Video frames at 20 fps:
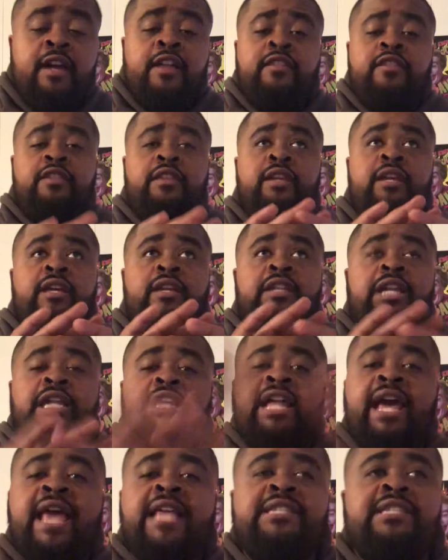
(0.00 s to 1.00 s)
the
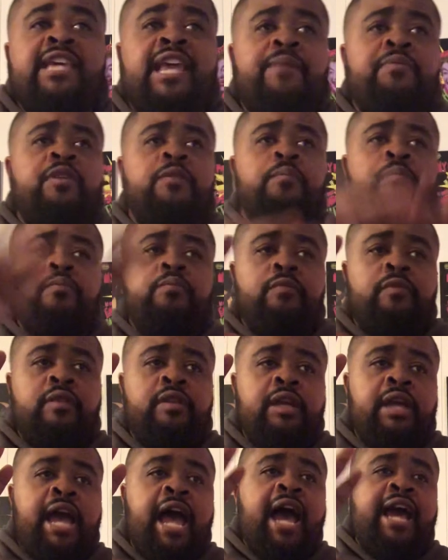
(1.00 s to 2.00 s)
landscape,
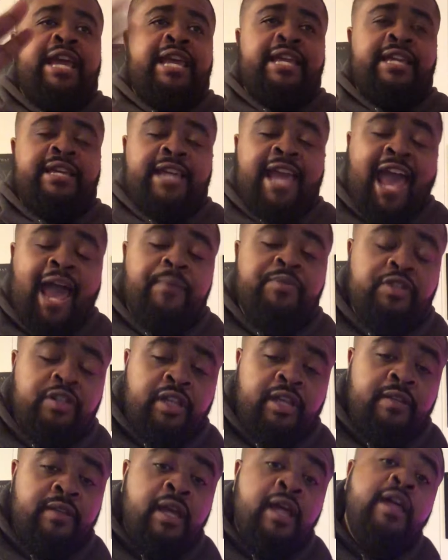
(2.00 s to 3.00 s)
the how he captured
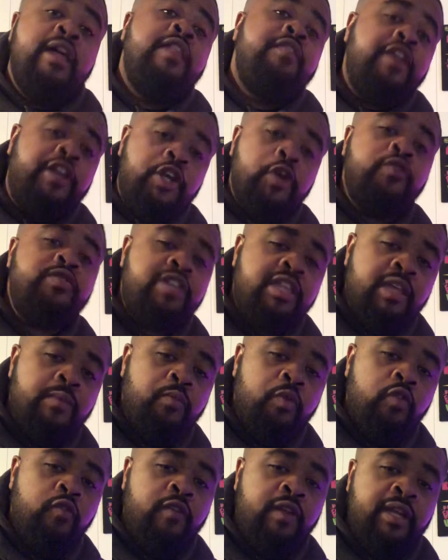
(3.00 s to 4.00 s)
it, then go see the
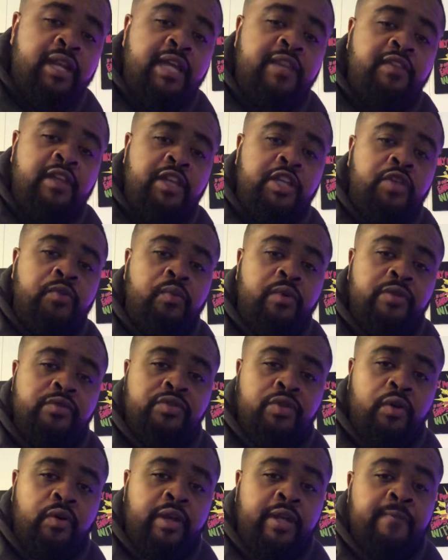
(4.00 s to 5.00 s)
movie, and I think you will
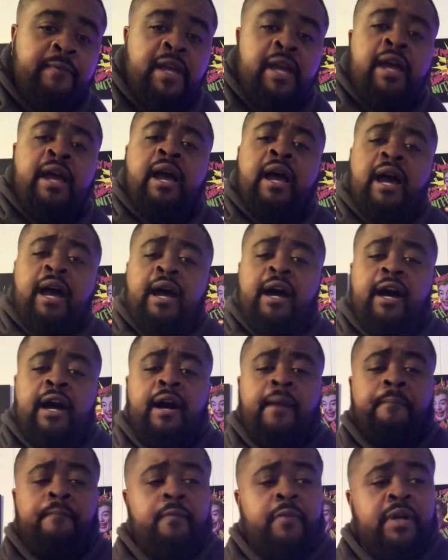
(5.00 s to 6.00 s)
enjoy it.
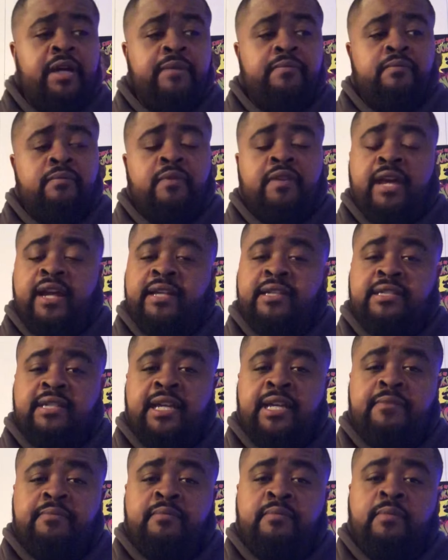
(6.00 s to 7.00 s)
But that is
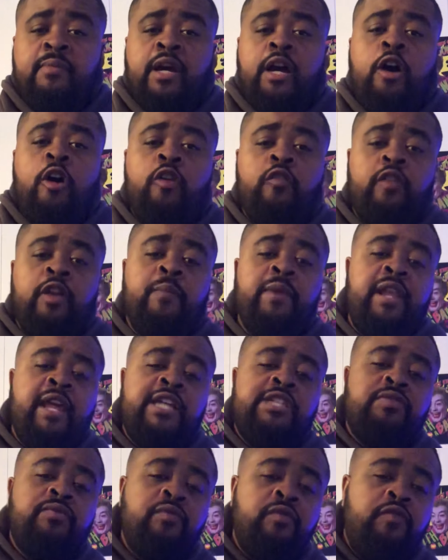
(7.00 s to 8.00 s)
it. Hopefully my
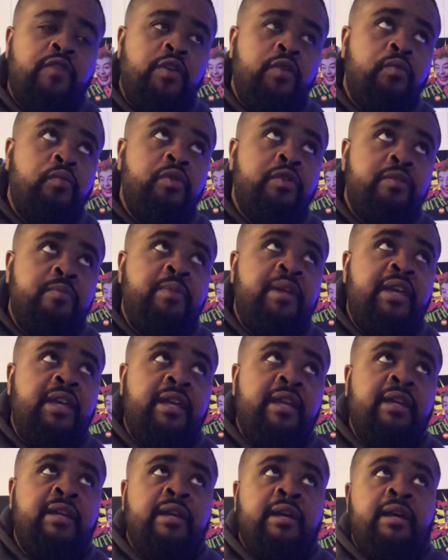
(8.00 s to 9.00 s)
next review will
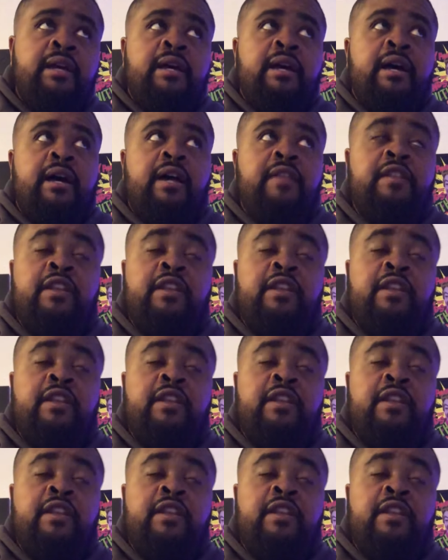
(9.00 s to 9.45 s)
be the